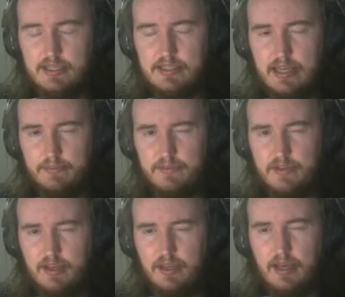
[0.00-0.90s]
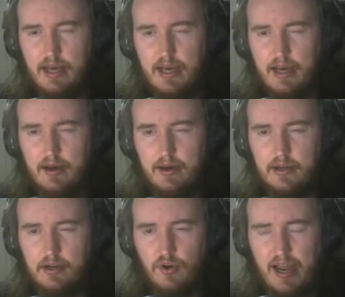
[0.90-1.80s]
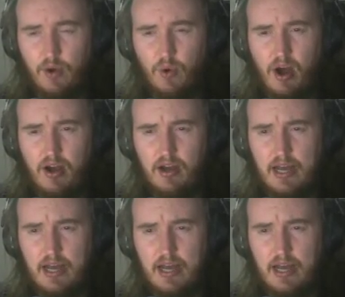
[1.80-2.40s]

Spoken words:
except Kragwa.